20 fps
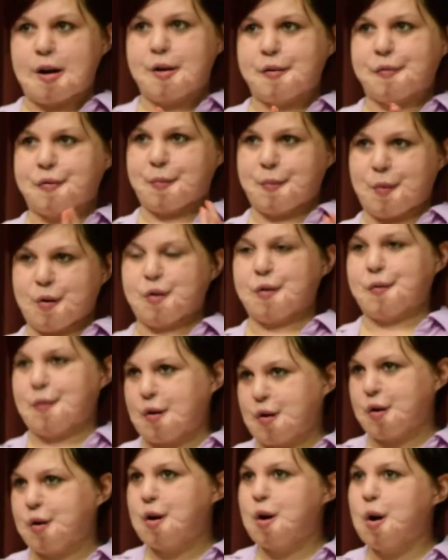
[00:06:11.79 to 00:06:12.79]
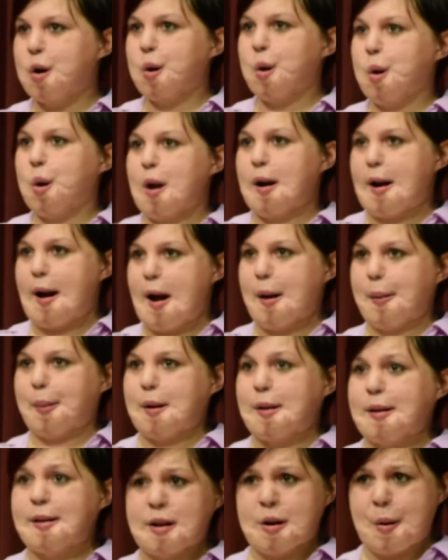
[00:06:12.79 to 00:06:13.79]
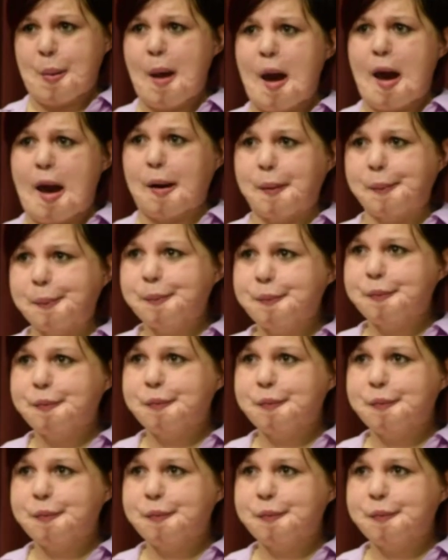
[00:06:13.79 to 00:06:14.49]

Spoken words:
and for most of you know what happens in May.